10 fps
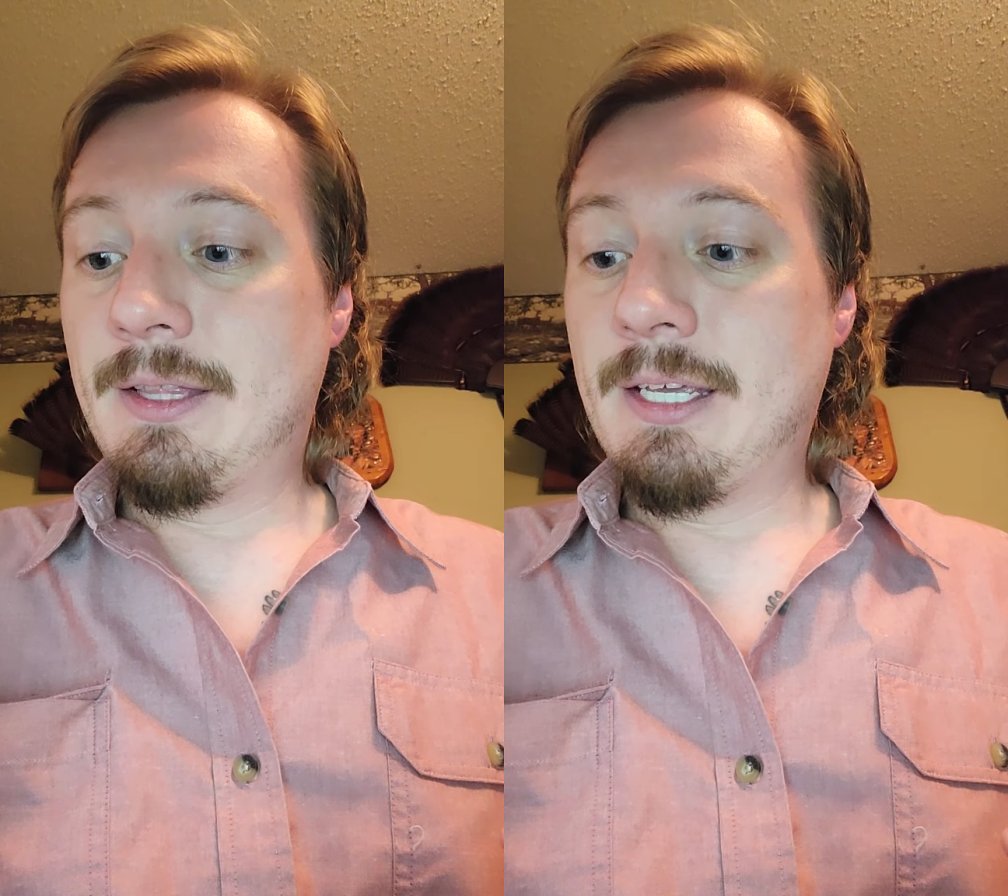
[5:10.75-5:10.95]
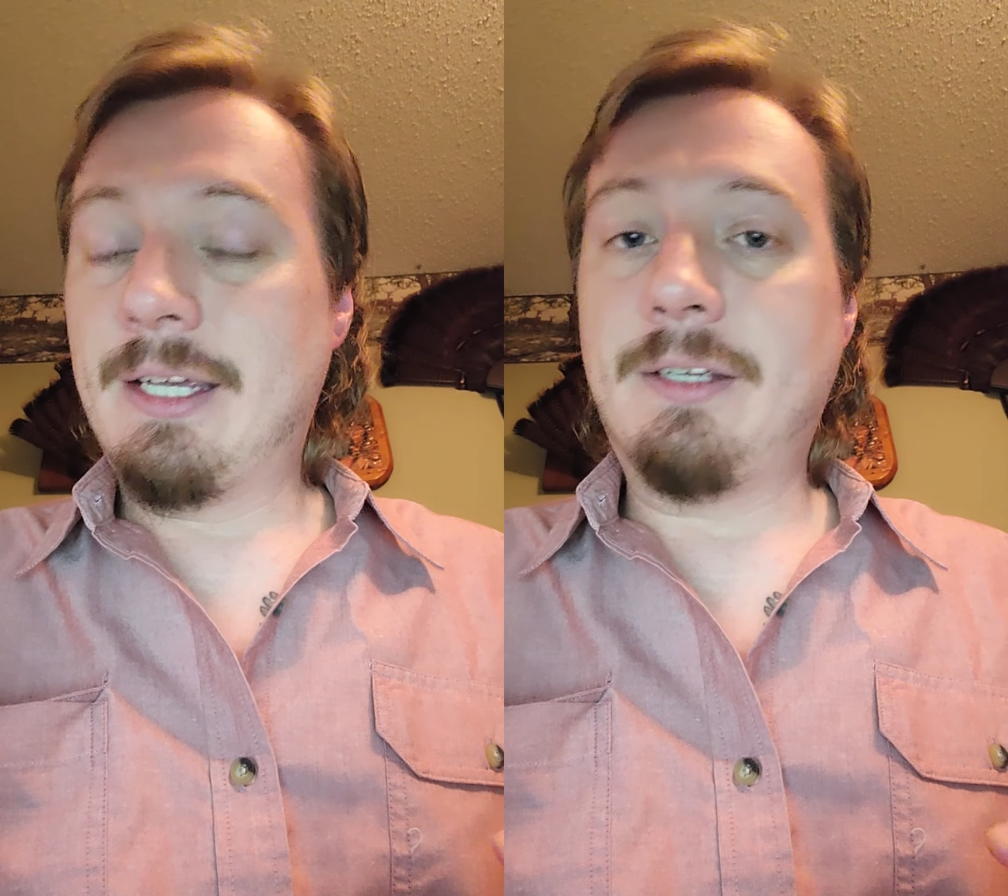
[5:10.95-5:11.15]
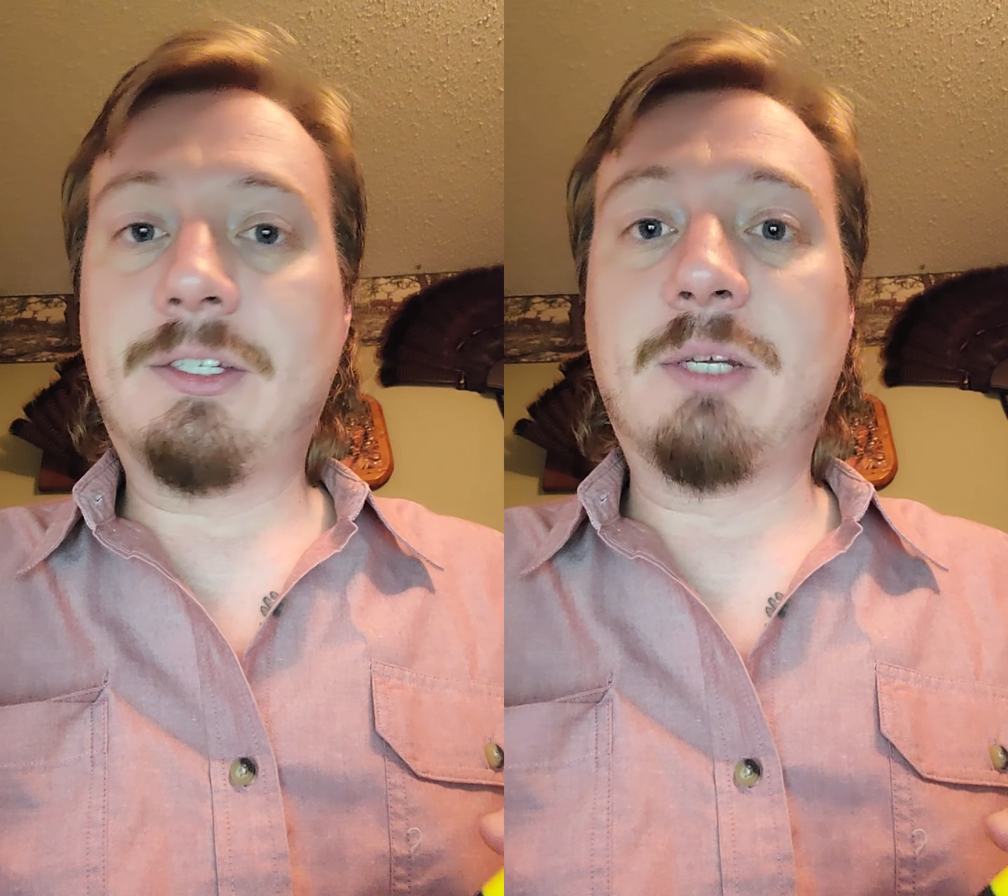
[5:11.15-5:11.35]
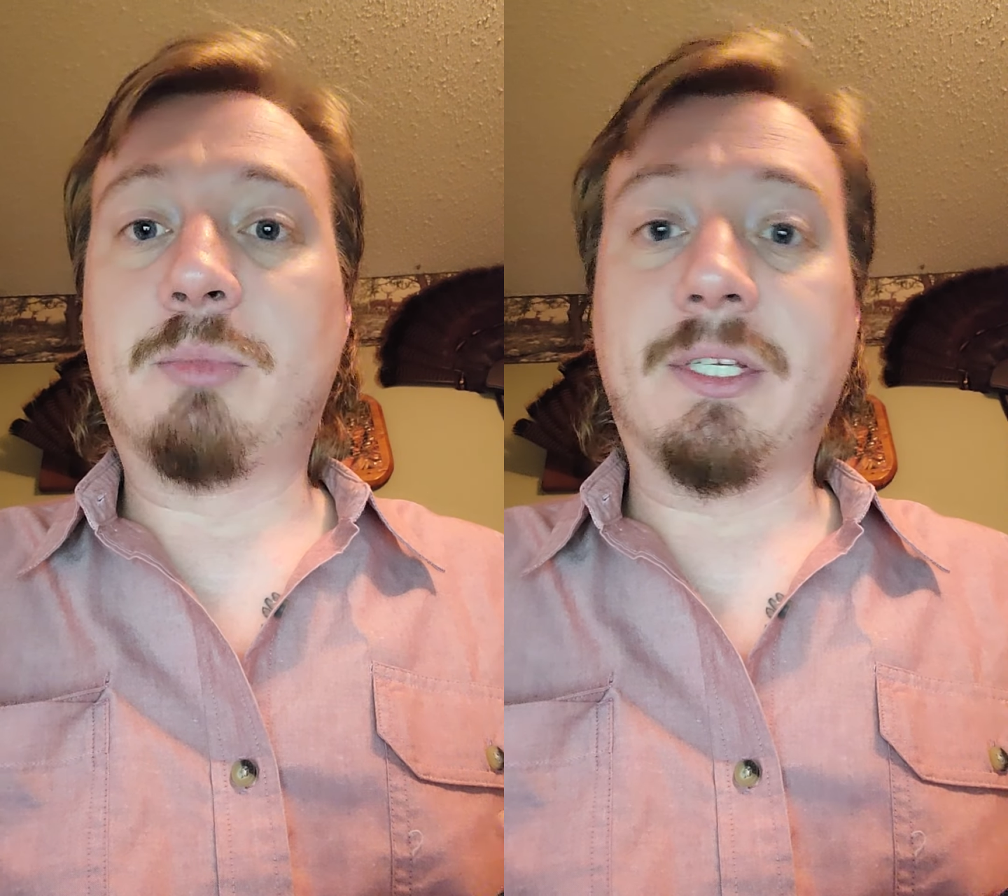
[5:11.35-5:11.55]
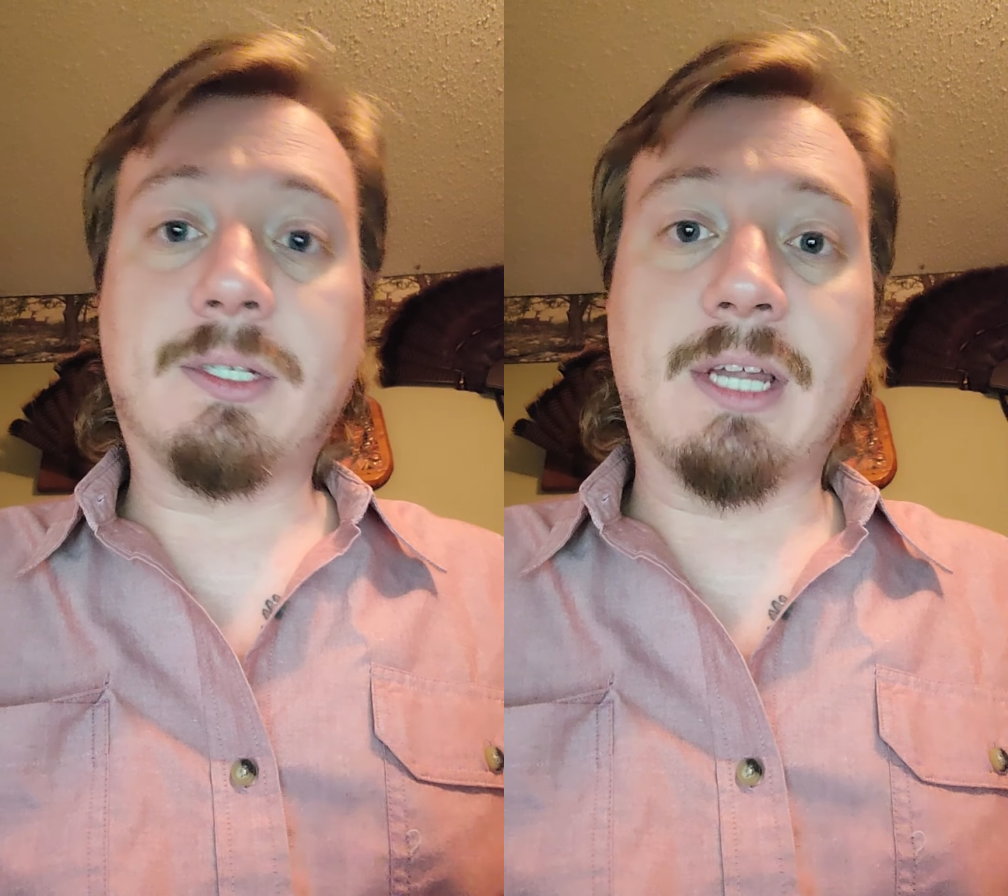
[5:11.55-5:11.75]
they
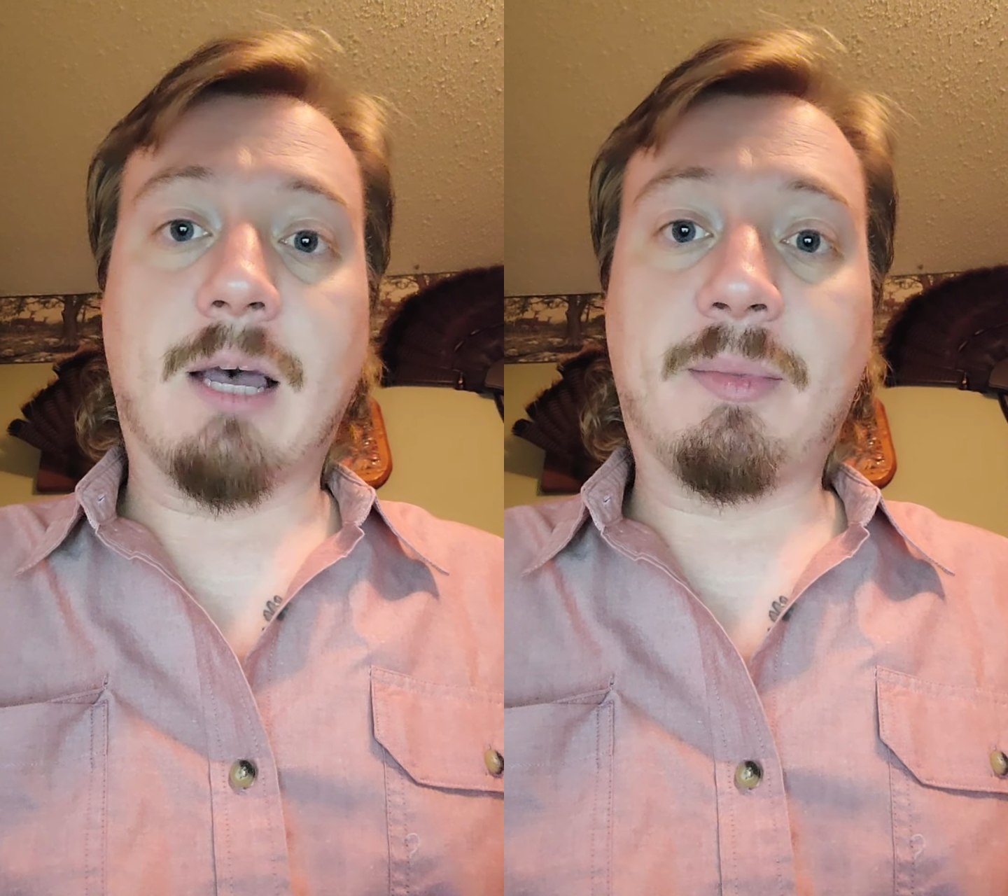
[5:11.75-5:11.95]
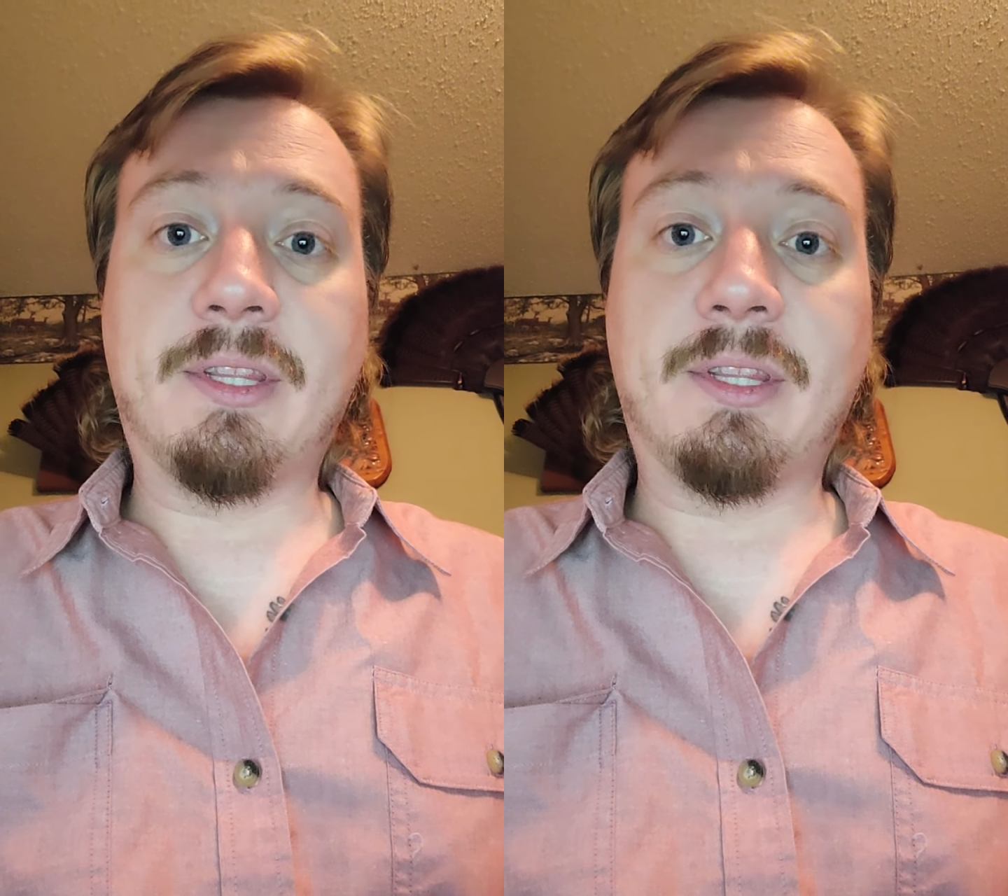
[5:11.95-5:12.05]
simply stop